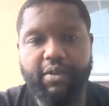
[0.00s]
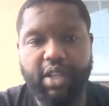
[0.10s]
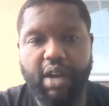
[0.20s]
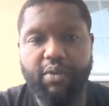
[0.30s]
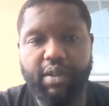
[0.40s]

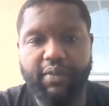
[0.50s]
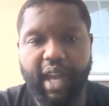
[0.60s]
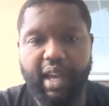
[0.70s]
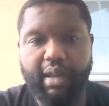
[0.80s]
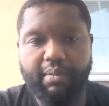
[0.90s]
genre of
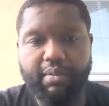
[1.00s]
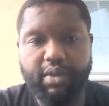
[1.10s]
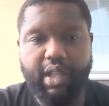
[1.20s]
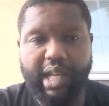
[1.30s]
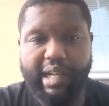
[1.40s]
game,
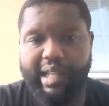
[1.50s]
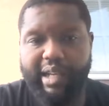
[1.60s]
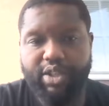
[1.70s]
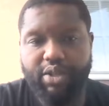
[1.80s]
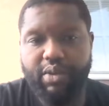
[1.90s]
like
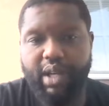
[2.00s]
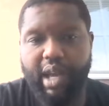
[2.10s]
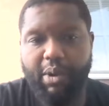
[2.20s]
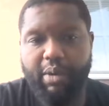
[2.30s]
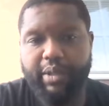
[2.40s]
a shooting
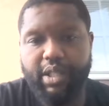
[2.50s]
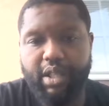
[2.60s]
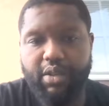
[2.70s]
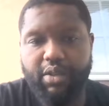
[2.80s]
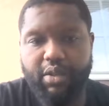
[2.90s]
game,
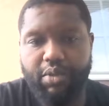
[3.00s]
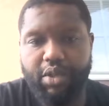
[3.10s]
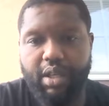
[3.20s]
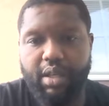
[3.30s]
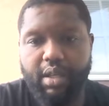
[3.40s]
RPG or some
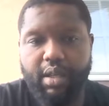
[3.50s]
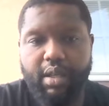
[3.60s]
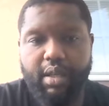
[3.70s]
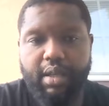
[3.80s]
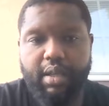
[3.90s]
shit.
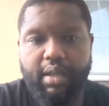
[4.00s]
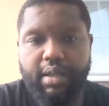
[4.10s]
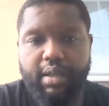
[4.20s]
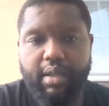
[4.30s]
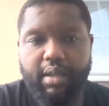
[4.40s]

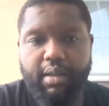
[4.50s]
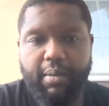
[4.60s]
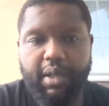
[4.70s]
You know